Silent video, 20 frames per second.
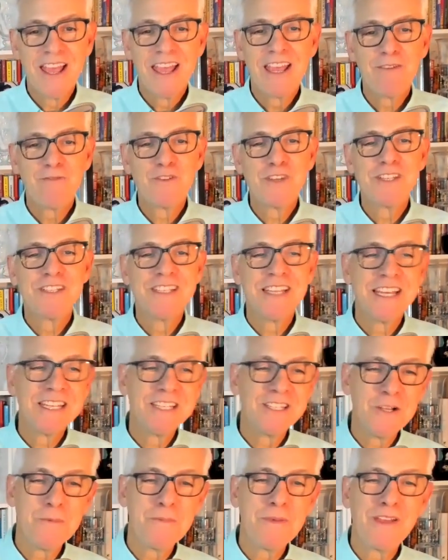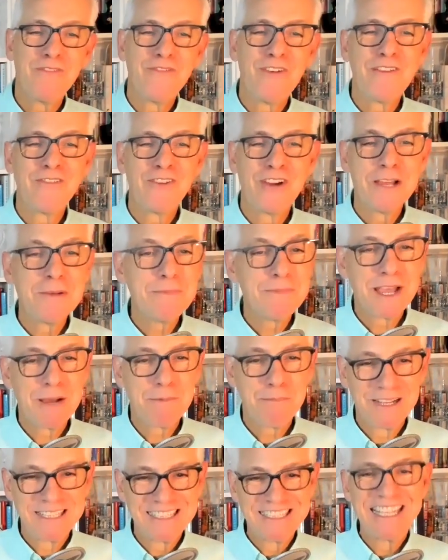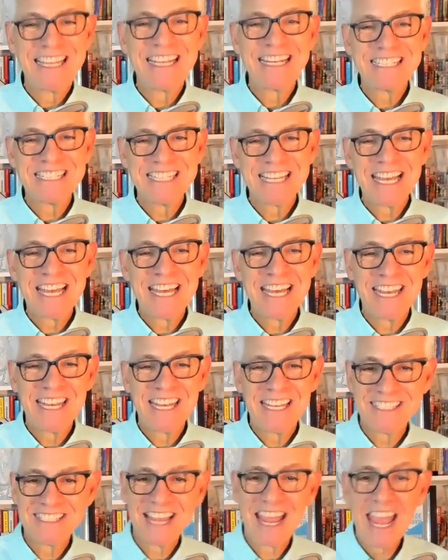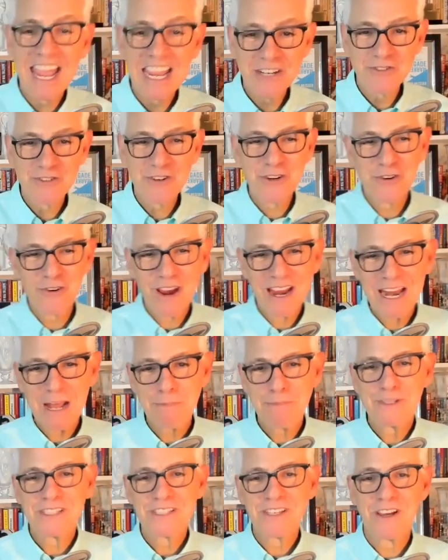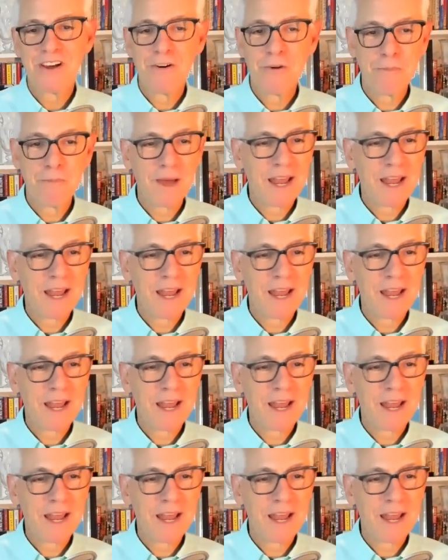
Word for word: If you did, do me a favor, hit me up on LinkedIn and say, hey, Drew, great episode,